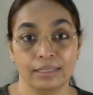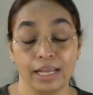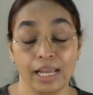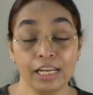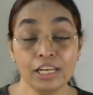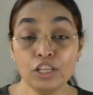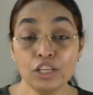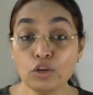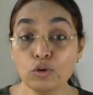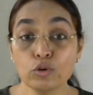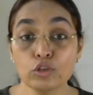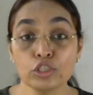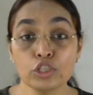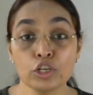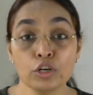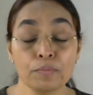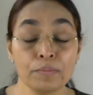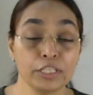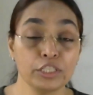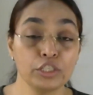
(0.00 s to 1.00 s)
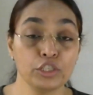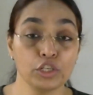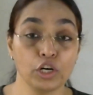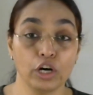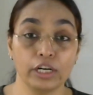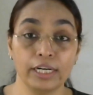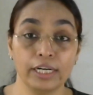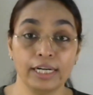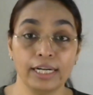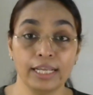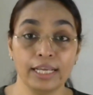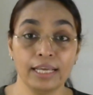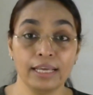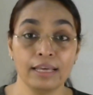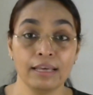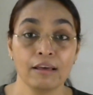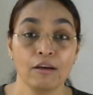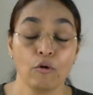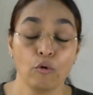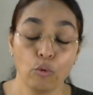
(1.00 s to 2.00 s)
and use your maturity
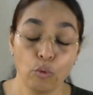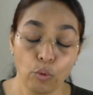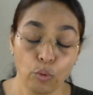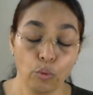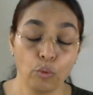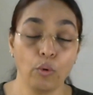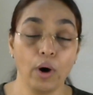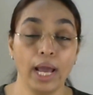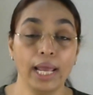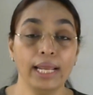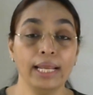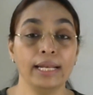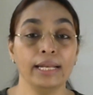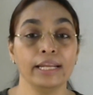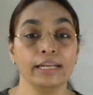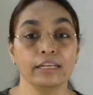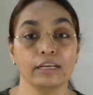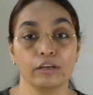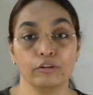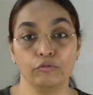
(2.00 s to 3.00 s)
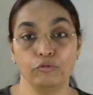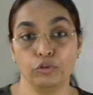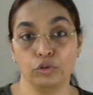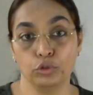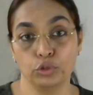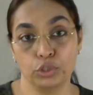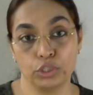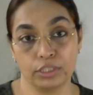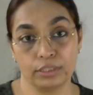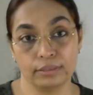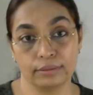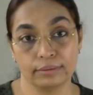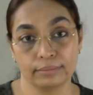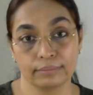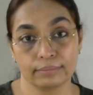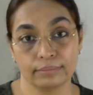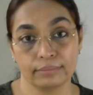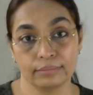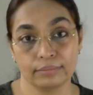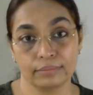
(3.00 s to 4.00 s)
while in confusion.
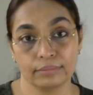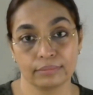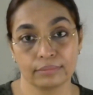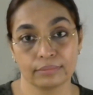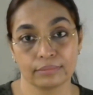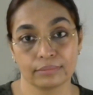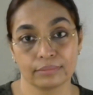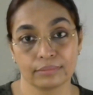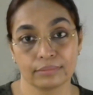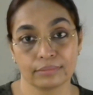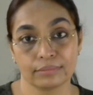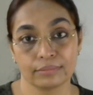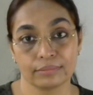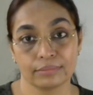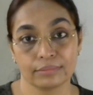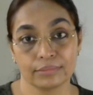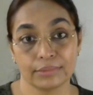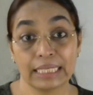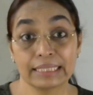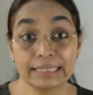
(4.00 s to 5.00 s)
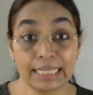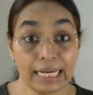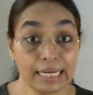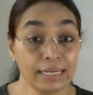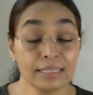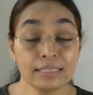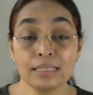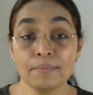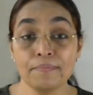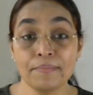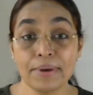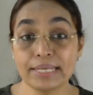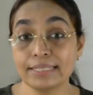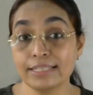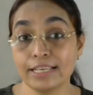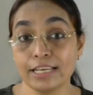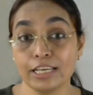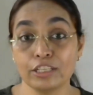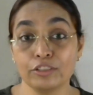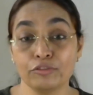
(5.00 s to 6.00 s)
That is the
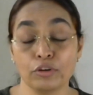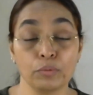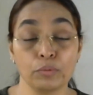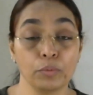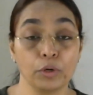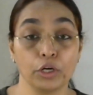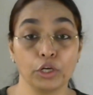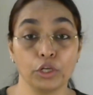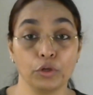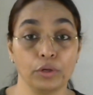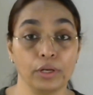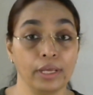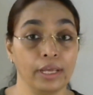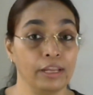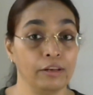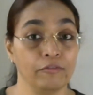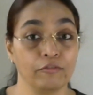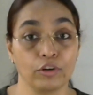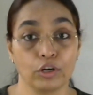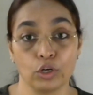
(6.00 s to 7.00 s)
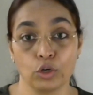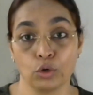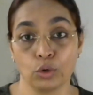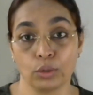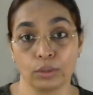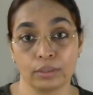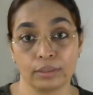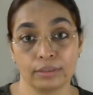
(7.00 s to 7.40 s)
message for Mercury in Virgo.